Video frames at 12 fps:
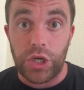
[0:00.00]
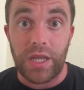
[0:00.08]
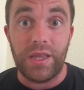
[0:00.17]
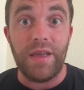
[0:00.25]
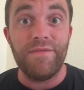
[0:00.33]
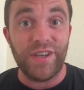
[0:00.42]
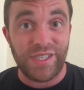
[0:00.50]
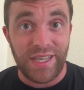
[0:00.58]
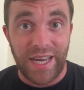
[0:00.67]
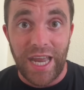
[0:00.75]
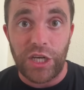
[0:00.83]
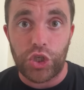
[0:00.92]
and the
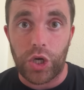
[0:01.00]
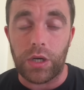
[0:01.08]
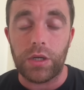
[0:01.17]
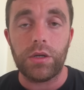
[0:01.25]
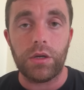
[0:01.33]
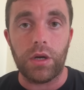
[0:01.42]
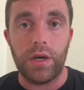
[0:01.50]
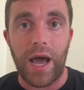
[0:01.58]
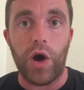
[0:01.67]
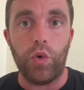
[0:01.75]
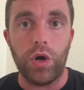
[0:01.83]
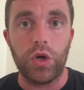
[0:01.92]
investigation
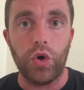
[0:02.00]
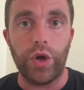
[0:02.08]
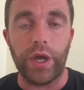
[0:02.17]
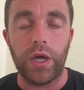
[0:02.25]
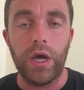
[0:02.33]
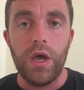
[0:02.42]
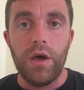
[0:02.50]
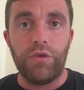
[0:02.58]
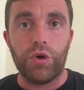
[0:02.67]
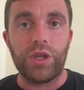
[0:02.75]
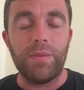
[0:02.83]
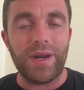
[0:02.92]
now ongoing
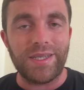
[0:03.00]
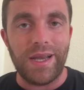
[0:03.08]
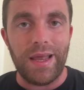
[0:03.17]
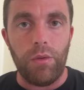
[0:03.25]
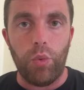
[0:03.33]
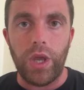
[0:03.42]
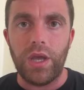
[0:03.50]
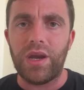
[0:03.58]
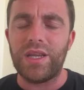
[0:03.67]
for the Brazilian winger.